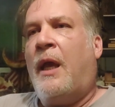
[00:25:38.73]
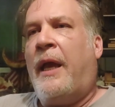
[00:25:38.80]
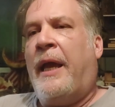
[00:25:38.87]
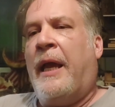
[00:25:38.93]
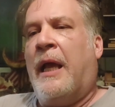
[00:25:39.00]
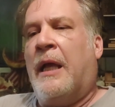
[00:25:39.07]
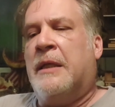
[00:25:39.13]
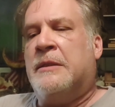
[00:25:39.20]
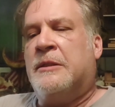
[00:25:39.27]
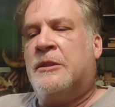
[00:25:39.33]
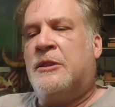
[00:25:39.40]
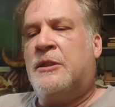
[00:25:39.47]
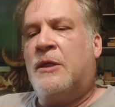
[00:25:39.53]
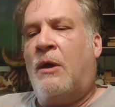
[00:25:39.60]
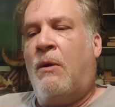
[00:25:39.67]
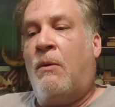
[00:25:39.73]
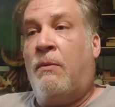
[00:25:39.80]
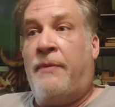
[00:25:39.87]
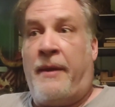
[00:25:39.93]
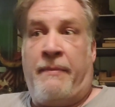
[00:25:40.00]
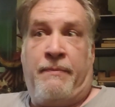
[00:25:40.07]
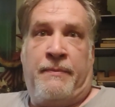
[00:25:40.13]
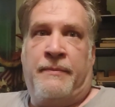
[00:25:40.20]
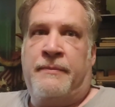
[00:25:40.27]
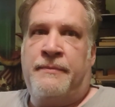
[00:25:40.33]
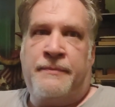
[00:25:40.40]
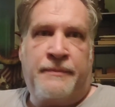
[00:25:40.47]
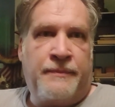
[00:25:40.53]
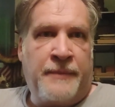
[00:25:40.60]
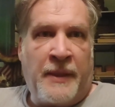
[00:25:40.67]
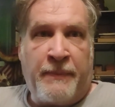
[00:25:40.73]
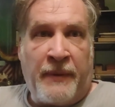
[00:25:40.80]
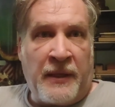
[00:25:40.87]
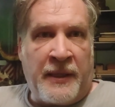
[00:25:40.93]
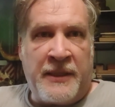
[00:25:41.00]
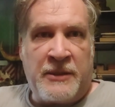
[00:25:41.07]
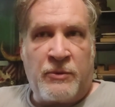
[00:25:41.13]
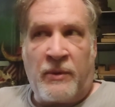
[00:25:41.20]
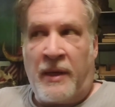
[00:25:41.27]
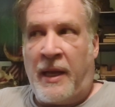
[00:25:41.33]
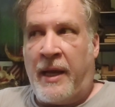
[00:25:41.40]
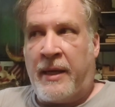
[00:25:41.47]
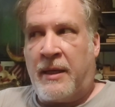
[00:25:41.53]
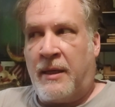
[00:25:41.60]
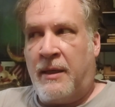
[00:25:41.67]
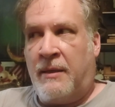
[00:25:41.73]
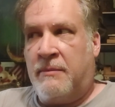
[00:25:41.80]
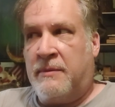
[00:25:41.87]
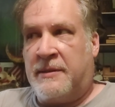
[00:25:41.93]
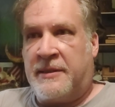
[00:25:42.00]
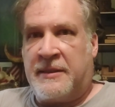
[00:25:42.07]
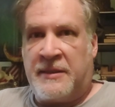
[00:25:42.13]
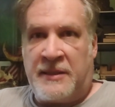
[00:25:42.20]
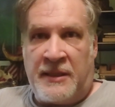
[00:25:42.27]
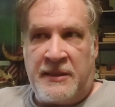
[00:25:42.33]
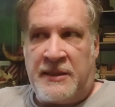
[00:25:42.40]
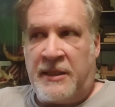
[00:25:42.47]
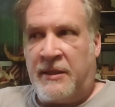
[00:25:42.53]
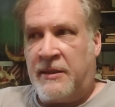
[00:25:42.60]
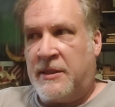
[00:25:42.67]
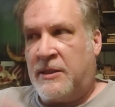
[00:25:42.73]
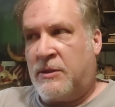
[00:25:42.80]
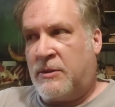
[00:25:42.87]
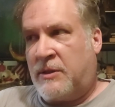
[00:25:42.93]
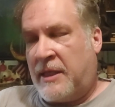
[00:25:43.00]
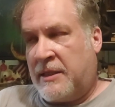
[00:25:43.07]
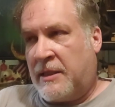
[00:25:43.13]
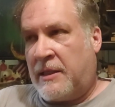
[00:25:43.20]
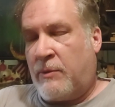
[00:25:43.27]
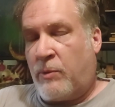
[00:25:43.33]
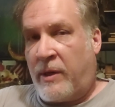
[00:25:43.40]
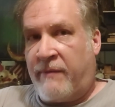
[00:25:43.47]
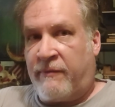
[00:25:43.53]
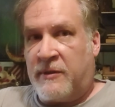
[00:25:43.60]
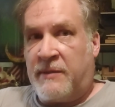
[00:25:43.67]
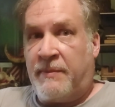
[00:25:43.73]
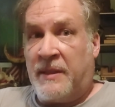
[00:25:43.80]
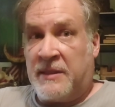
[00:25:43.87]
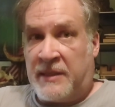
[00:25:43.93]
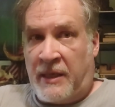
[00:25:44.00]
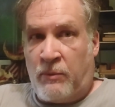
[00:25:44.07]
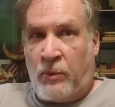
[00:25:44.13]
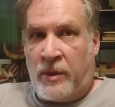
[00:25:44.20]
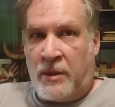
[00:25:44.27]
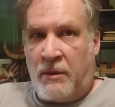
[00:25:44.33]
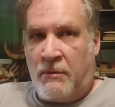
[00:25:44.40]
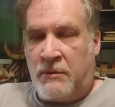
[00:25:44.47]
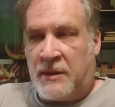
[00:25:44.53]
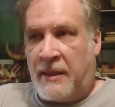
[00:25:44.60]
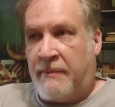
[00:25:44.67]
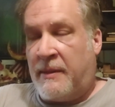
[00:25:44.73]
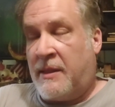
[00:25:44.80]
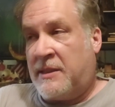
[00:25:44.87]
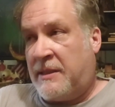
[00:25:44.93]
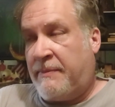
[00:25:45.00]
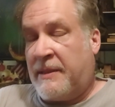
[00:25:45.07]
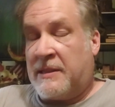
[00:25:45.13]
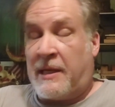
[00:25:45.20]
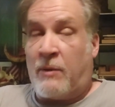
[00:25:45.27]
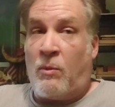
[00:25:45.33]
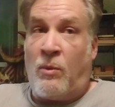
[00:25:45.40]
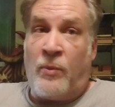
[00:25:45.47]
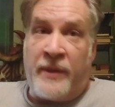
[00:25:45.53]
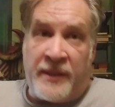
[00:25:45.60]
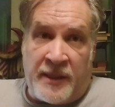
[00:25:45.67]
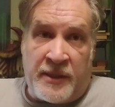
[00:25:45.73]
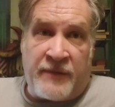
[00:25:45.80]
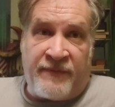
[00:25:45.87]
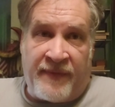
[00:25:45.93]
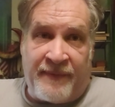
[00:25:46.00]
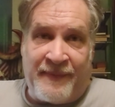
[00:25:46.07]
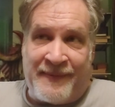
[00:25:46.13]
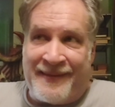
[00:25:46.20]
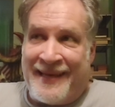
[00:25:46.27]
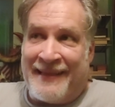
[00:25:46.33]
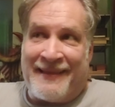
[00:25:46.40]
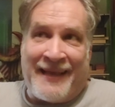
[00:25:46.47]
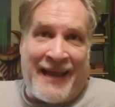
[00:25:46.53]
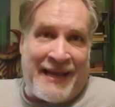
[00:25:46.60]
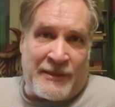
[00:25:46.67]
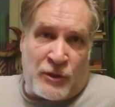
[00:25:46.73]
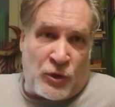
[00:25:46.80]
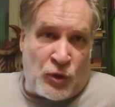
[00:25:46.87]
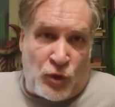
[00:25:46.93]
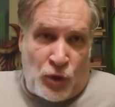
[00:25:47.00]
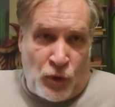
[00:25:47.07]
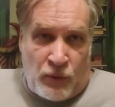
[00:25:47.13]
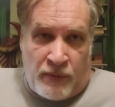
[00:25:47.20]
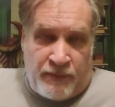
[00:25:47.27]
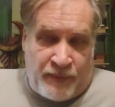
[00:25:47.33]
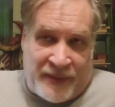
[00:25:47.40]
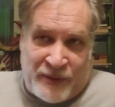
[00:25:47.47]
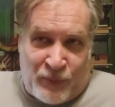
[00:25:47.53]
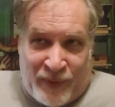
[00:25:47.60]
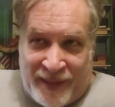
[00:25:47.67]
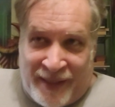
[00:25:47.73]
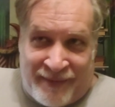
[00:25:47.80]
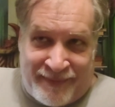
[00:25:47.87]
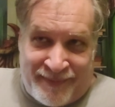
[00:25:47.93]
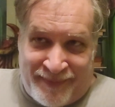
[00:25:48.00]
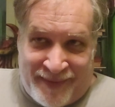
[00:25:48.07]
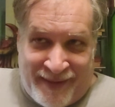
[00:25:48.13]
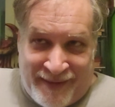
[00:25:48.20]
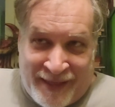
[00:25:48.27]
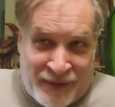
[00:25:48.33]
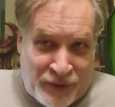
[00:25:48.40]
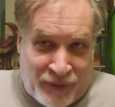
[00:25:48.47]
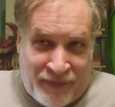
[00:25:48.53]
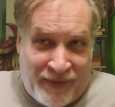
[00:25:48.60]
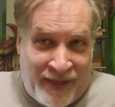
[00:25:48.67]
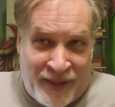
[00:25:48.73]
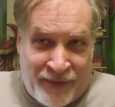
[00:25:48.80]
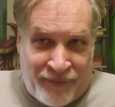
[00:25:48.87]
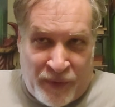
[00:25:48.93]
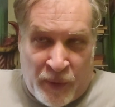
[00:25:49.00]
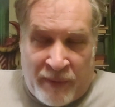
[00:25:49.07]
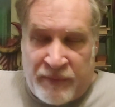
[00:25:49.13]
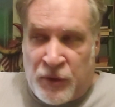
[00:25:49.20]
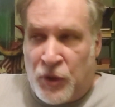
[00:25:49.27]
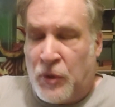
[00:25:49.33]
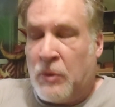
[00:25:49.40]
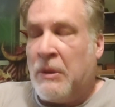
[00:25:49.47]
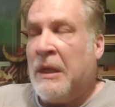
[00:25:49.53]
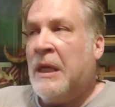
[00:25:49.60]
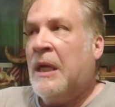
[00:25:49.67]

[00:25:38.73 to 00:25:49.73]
And so the police were like, well, since he's here and he's technically working for CPS, can we use them? And the CPS is like, well, we need to get the answers too, because we need to interview him too.